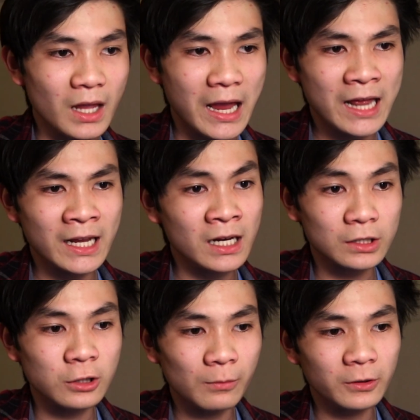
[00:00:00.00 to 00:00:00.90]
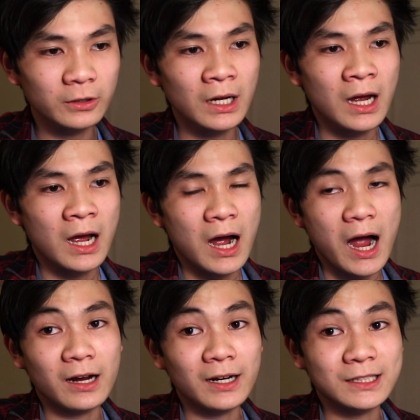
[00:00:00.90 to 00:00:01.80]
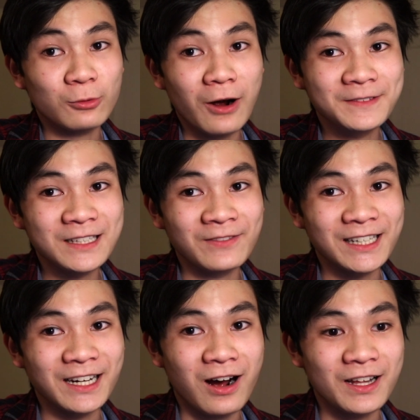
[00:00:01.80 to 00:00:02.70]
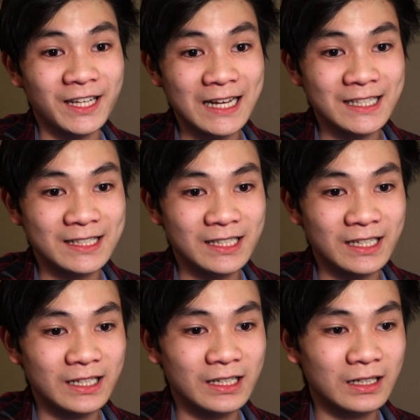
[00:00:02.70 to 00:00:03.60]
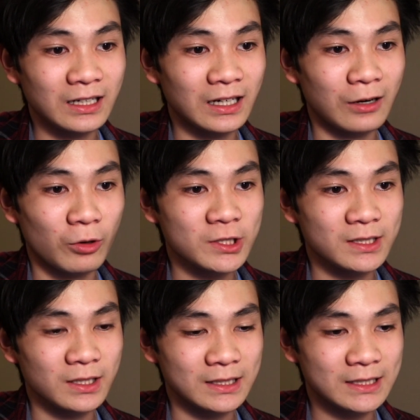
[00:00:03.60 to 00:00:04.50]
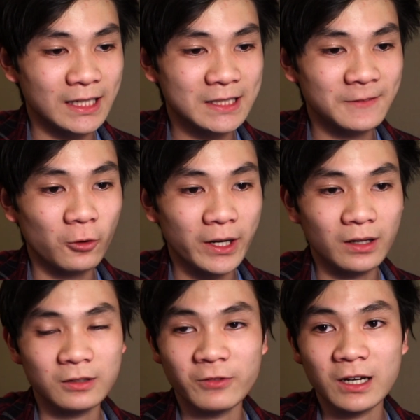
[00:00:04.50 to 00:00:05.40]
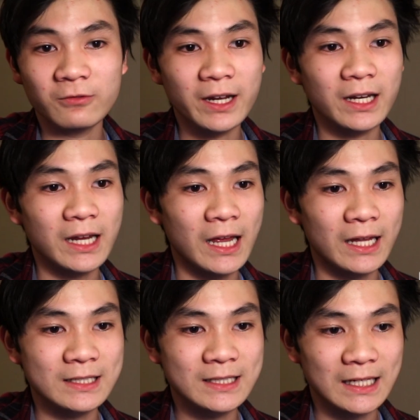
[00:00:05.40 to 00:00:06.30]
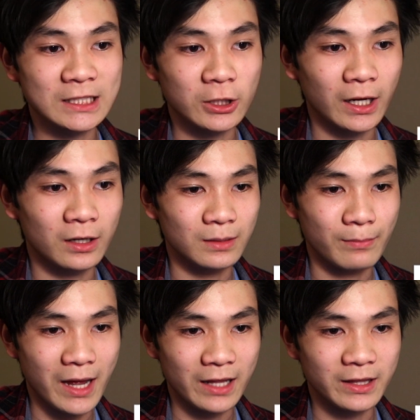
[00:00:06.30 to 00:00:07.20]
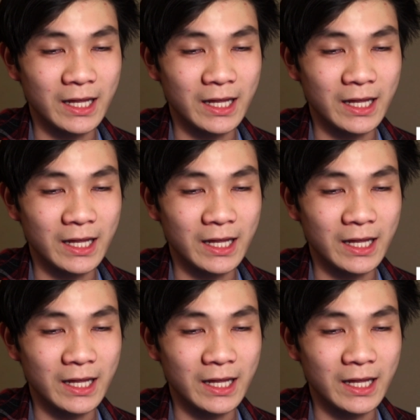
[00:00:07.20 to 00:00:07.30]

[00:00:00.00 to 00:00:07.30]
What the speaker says: And in October, I got a 1270 on the SAT, which is a 640 on the reading, writing, and 630 math.